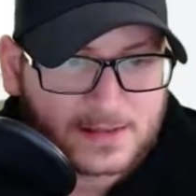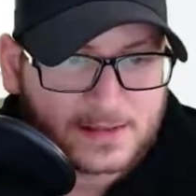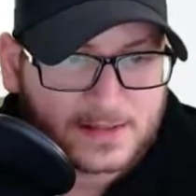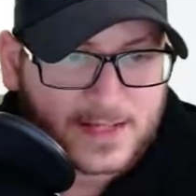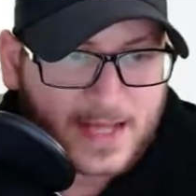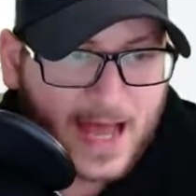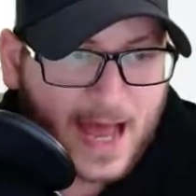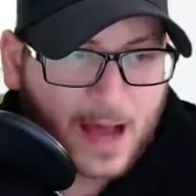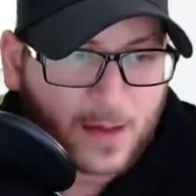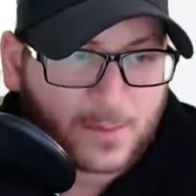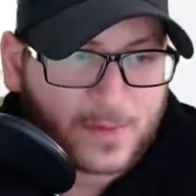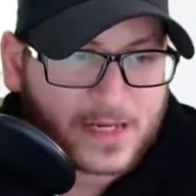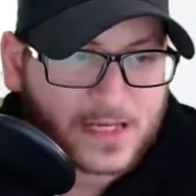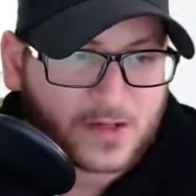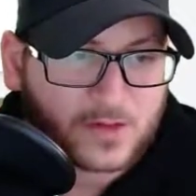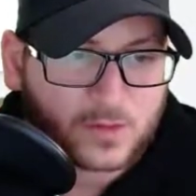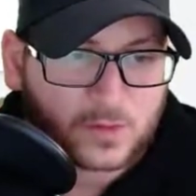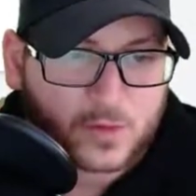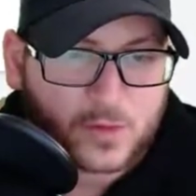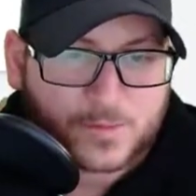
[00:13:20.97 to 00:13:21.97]
how many
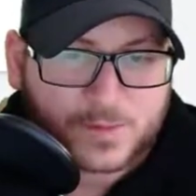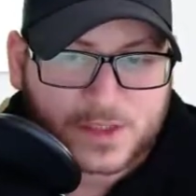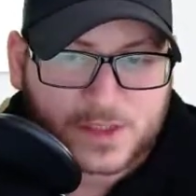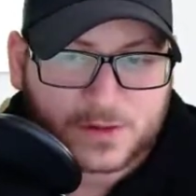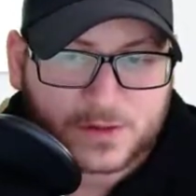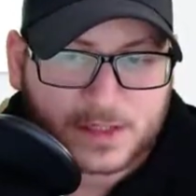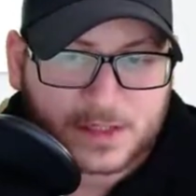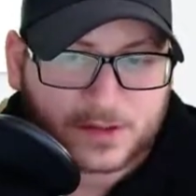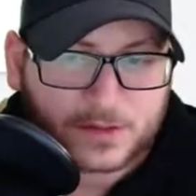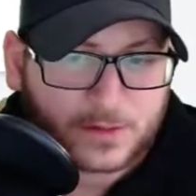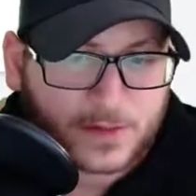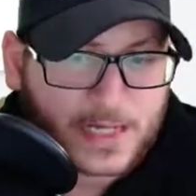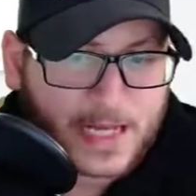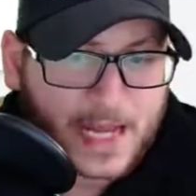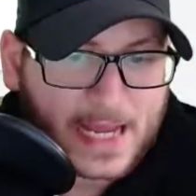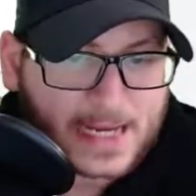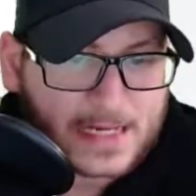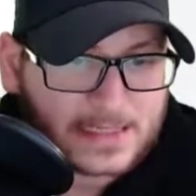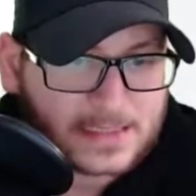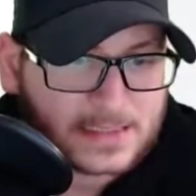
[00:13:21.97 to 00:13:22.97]
groups you can
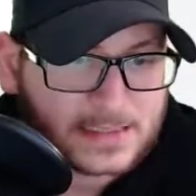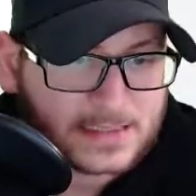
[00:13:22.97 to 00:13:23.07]
create,